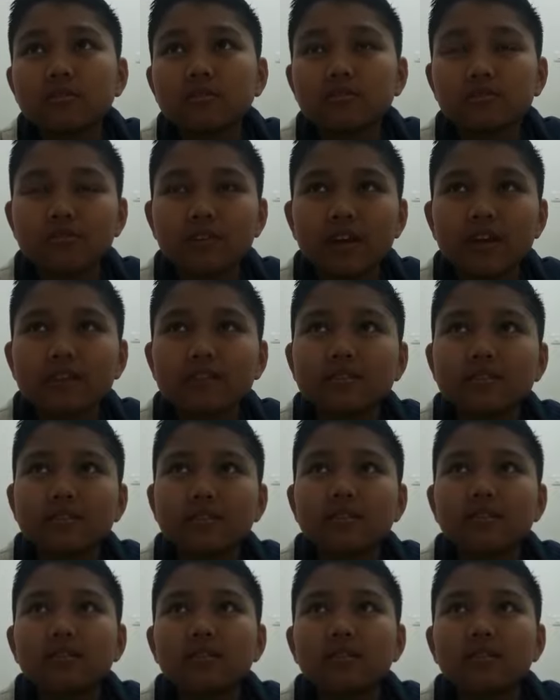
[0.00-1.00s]

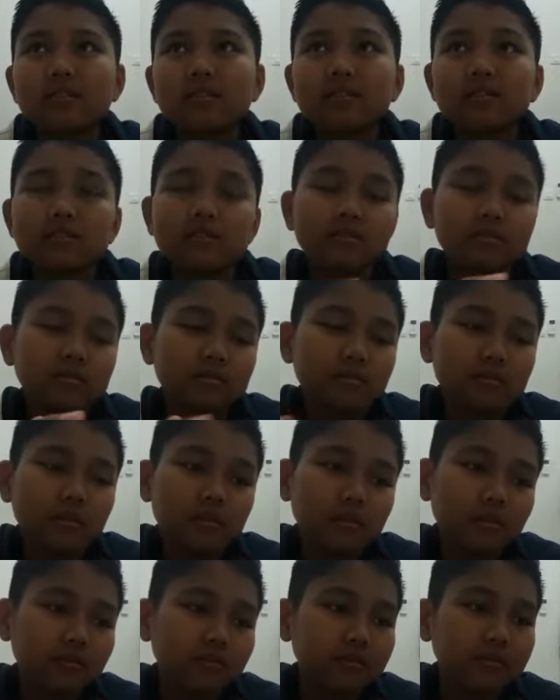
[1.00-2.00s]
Jurassic, and
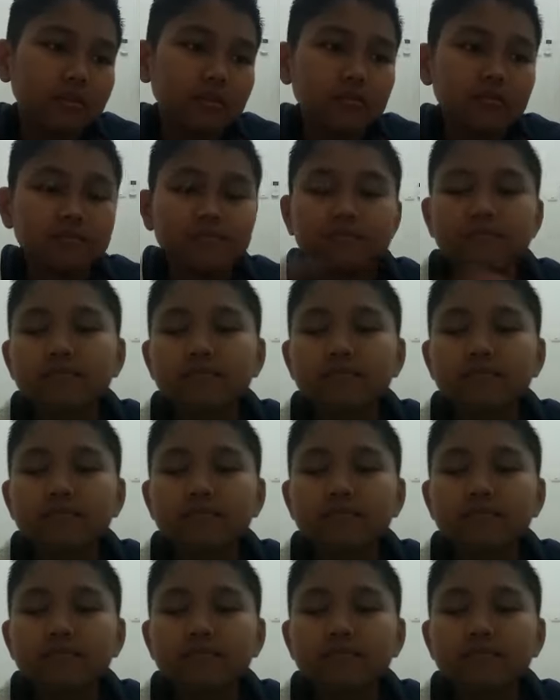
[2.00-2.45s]
any of that.